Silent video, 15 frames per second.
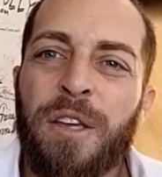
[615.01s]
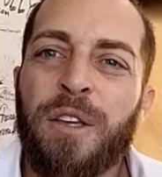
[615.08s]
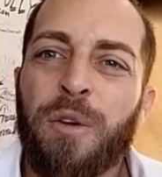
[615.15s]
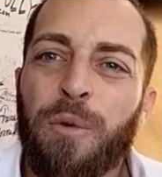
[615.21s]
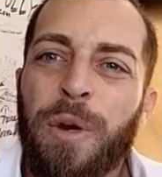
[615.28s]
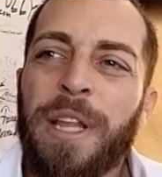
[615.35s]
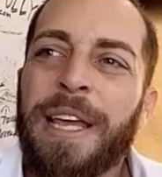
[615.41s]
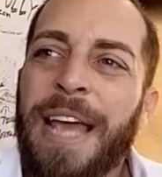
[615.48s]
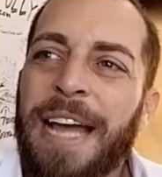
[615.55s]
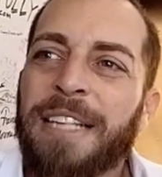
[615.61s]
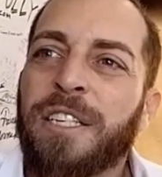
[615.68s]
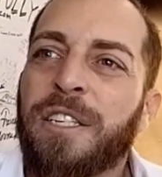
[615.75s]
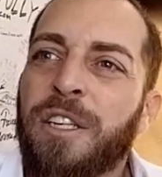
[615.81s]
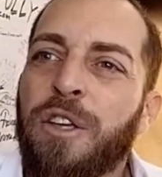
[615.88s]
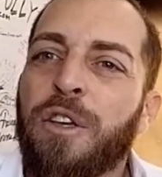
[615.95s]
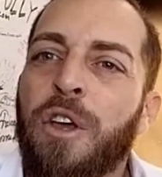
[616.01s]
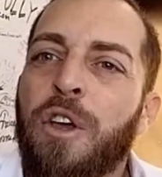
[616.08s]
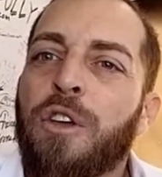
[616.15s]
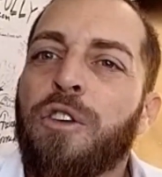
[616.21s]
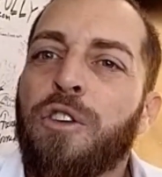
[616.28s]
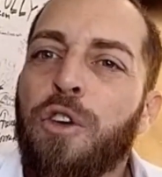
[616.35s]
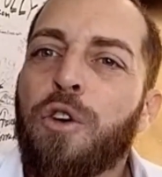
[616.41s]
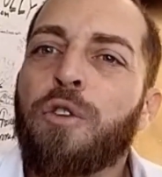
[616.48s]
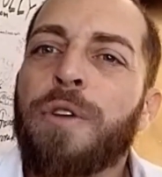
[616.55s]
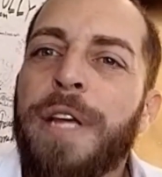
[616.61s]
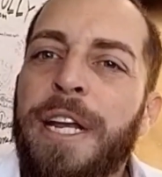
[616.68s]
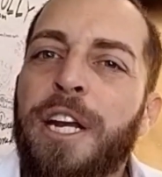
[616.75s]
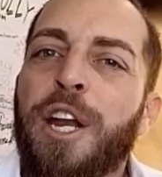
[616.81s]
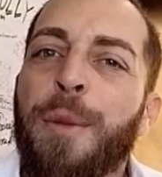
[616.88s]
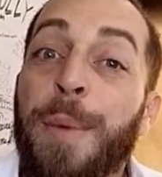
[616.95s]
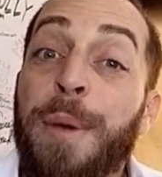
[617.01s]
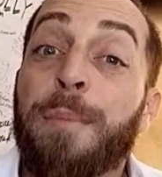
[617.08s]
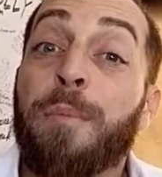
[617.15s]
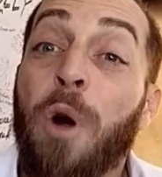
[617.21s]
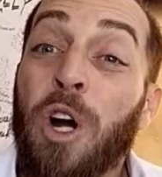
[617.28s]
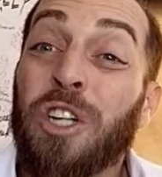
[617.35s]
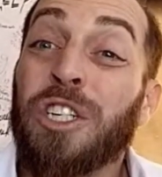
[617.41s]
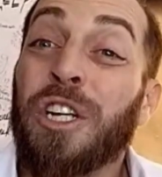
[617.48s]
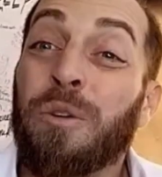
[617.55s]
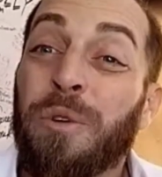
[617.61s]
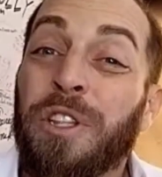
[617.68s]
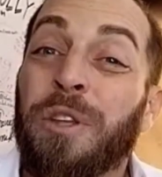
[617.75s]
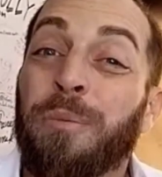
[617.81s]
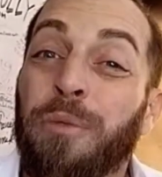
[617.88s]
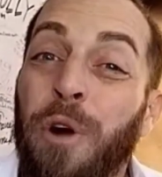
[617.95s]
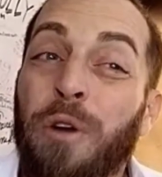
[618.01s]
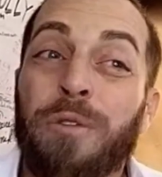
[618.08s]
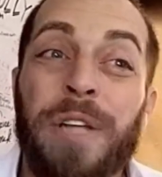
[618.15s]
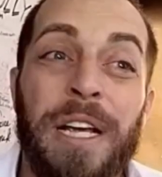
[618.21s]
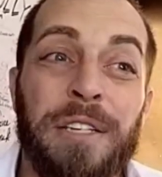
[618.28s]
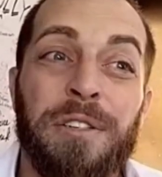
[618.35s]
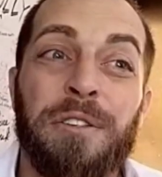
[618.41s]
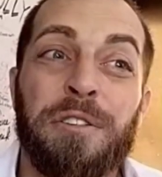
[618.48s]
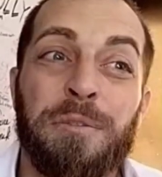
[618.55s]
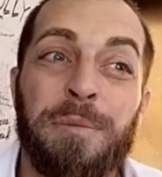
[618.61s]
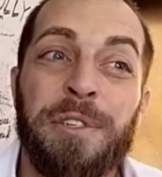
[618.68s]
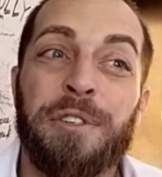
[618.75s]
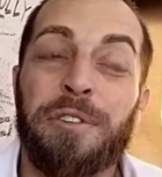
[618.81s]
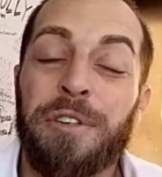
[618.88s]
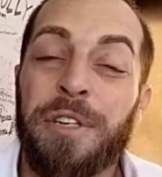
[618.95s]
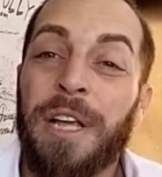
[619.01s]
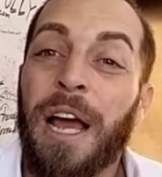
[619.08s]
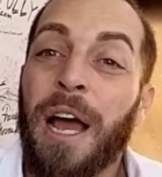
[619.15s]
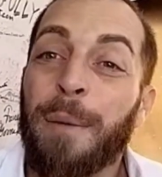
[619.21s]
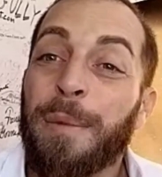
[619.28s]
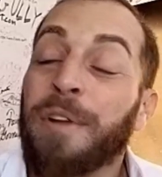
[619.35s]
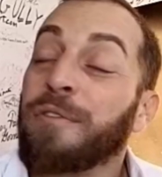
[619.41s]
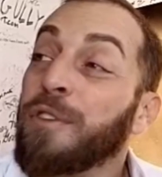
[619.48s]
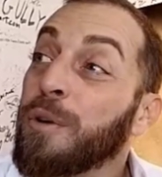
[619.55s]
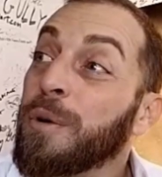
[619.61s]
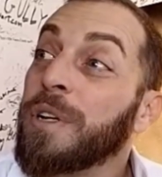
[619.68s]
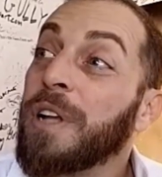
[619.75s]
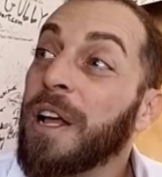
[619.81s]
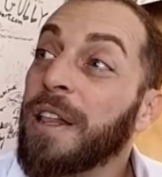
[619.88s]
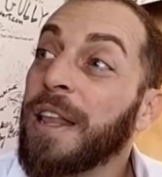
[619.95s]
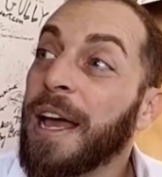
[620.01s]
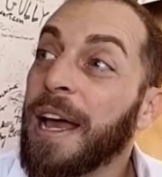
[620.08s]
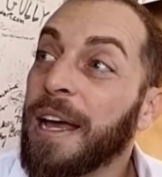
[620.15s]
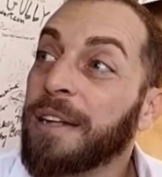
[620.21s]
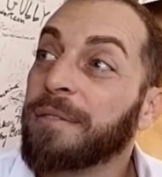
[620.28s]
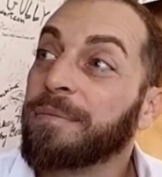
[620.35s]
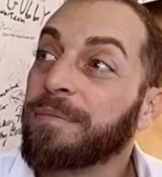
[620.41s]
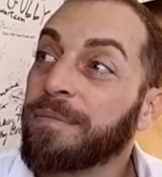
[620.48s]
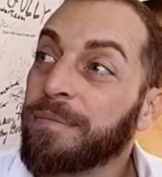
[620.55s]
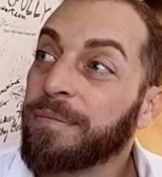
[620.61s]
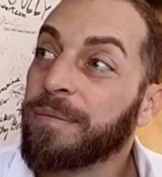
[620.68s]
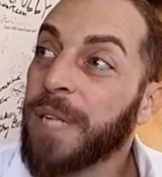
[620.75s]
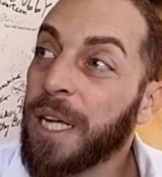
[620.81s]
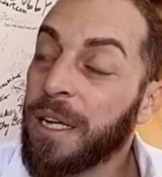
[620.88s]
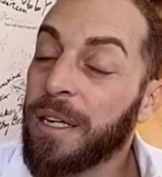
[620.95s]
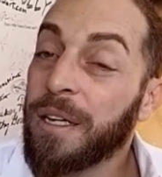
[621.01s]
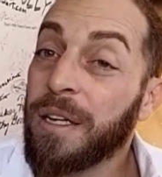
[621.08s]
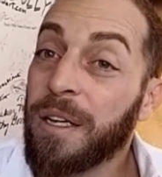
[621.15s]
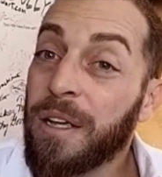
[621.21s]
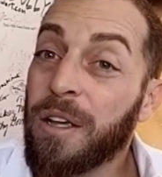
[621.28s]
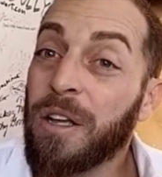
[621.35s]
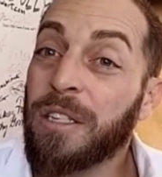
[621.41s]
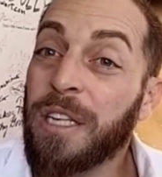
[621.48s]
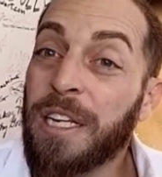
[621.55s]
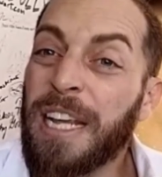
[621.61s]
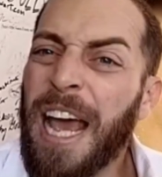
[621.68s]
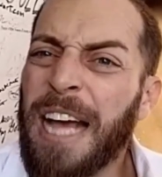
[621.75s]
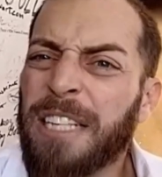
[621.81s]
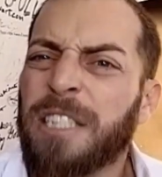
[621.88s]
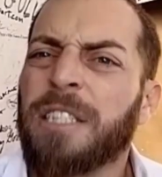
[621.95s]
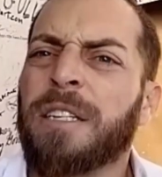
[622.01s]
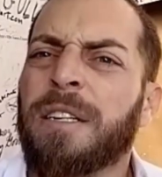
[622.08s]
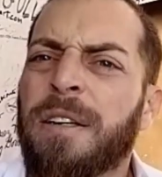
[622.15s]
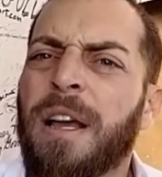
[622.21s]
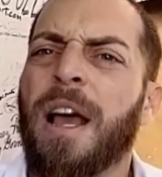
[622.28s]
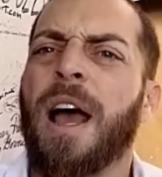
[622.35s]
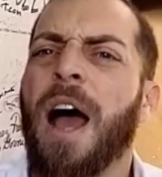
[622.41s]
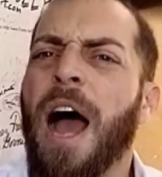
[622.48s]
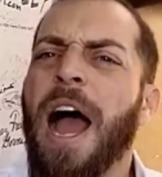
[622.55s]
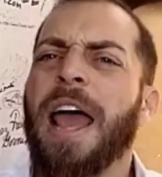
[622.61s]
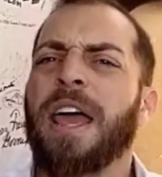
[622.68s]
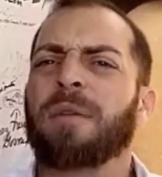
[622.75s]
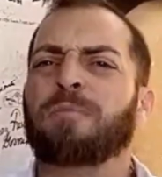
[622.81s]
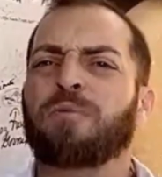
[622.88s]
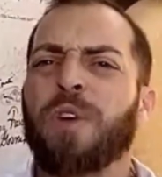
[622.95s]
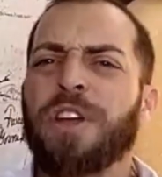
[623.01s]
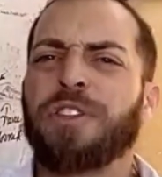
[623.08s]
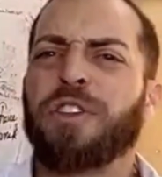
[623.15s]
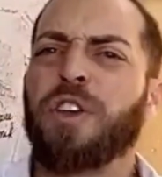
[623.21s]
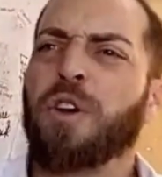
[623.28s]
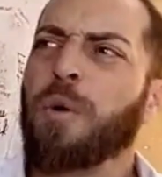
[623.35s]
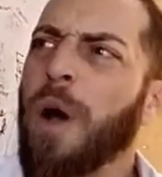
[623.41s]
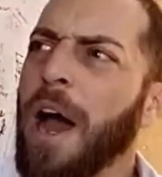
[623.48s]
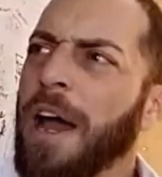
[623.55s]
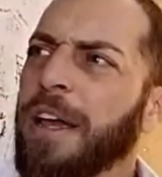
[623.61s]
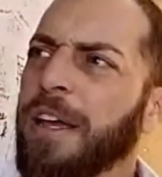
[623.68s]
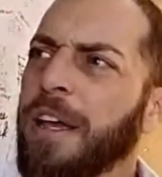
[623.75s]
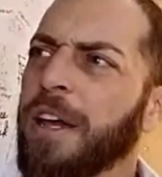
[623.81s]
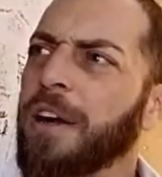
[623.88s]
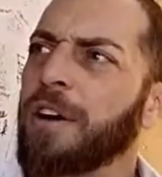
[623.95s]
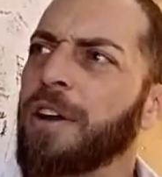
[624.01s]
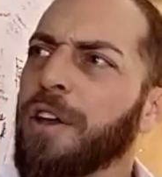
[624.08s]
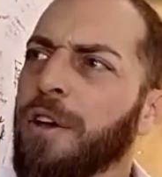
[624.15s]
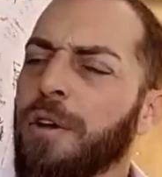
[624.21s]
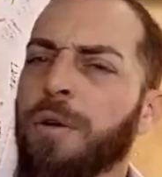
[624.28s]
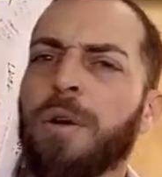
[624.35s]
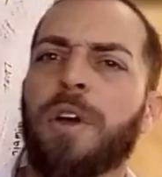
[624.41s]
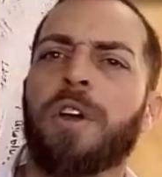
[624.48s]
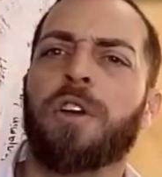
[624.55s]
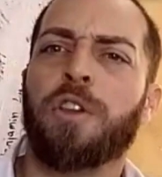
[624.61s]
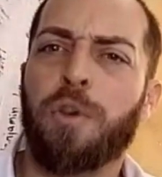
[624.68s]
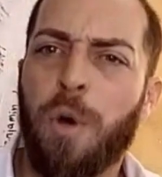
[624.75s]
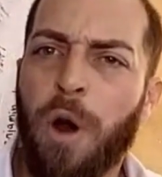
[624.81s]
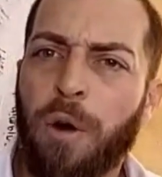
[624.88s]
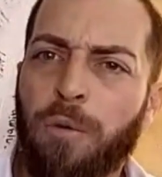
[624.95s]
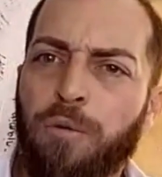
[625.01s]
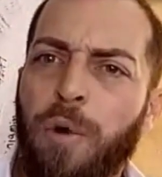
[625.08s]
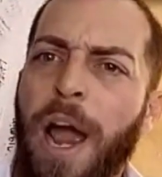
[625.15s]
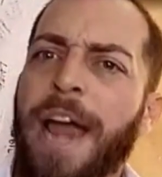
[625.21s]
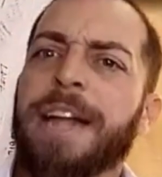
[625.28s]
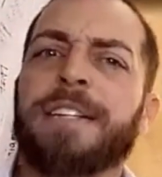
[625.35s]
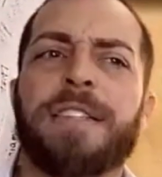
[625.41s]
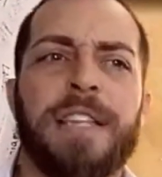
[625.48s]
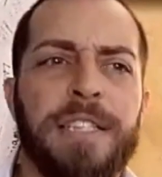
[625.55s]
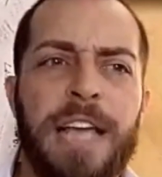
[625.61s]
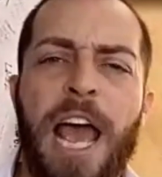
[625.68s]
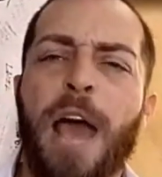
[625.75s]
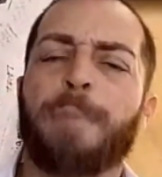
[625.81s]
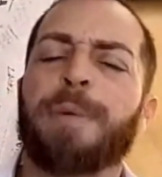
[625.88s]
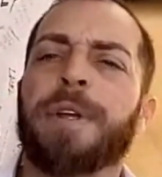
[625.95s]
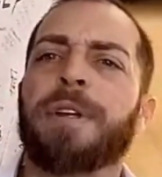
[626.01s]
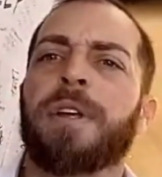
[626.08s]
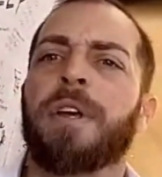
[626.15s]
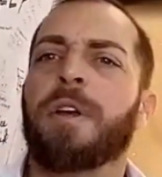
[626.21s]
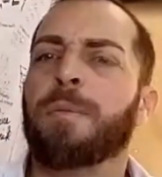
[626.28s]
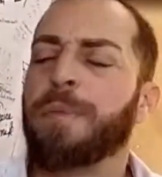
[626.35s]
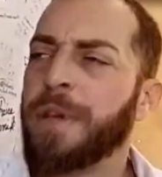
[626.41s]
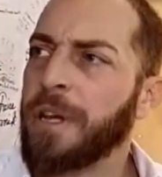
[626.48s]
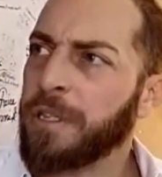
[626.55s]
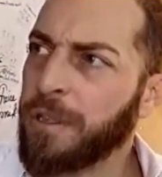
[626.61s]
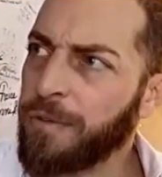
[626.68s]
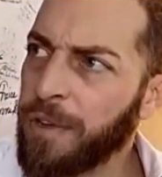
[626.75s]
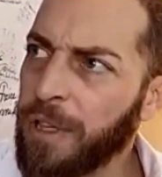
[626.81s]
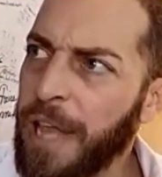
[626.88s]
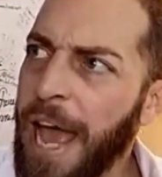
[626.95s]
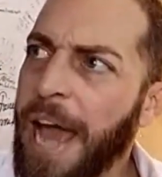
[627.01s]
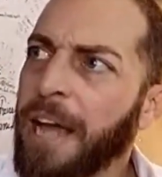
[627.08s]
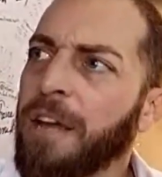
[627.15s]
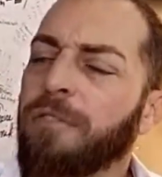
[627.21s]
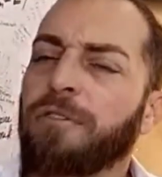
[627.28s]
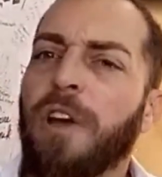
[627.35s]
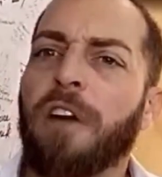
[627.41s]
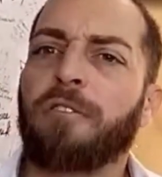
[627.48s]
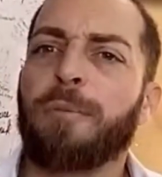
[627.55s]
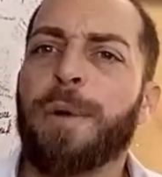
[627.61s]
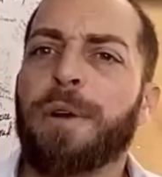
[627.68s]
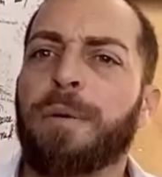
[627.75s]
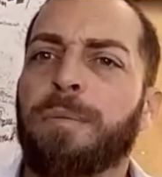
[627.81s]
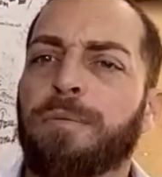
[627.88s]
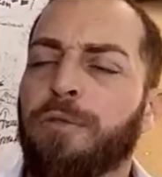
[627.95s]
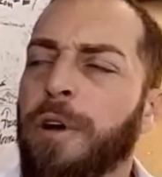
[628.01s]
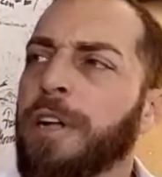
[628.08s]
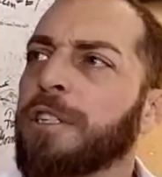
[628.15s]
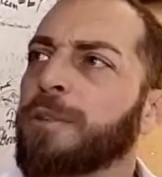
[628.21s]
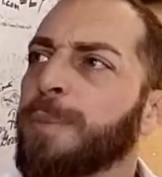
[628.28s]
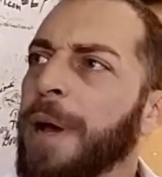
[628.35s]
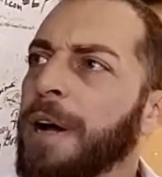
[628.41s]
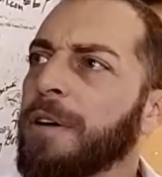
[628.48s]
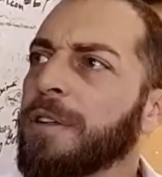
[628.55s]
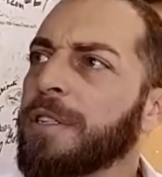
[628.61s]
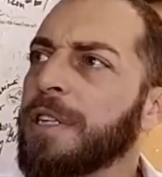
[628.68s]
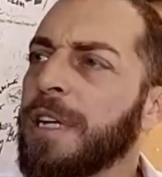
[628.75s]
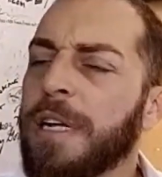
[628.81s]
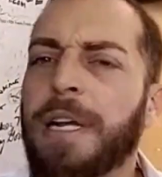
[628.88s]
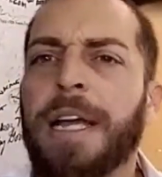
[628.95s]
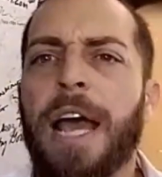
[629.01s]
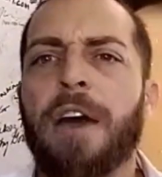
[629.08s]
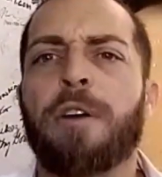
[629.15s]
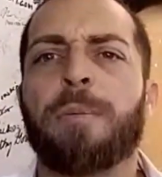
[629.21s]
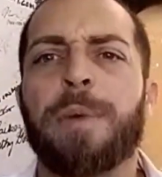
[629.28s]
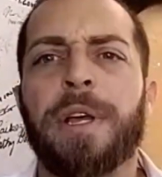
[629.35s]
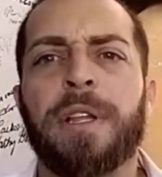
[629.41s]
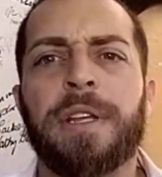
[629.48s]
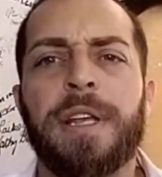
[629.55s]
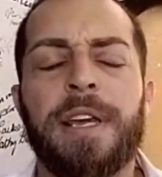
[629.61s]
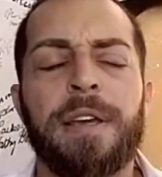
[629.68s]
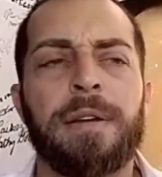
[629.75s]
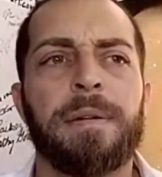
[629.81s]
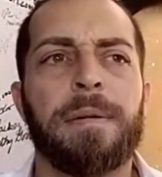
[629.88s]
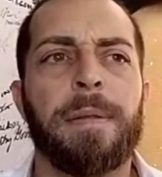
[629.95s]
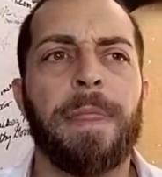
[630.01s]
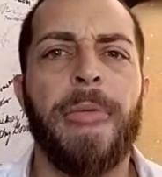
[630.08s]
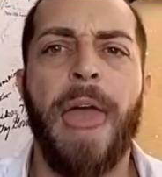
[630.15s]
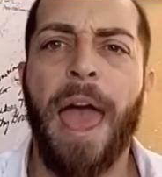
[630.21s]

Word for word: You, you really had to see, you needed to be marching with the protesters, Mr. Diab. And if you had done that, you said, Yes, I am with you. I hear you. You are right. This happened because of a lack of government transparency and accountability.